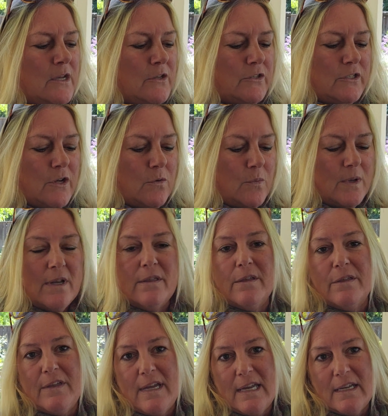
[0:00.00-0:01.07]
So one of
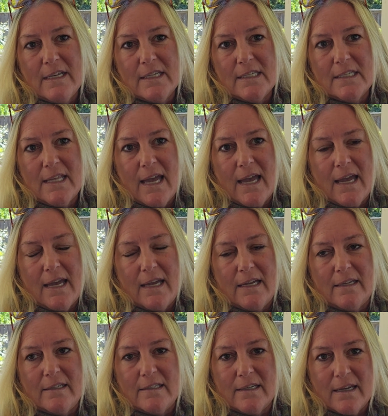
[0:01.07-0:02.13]
the things
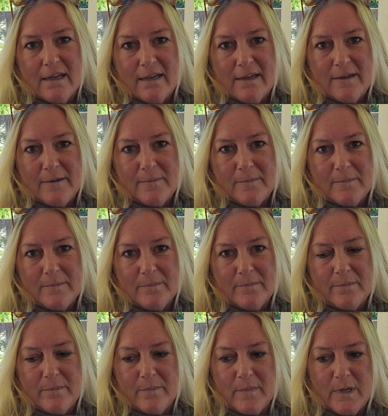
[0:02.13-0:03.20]
that
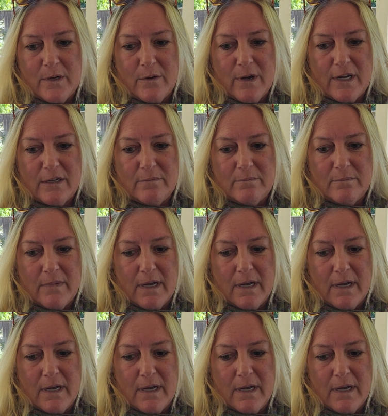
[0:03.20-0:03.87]
I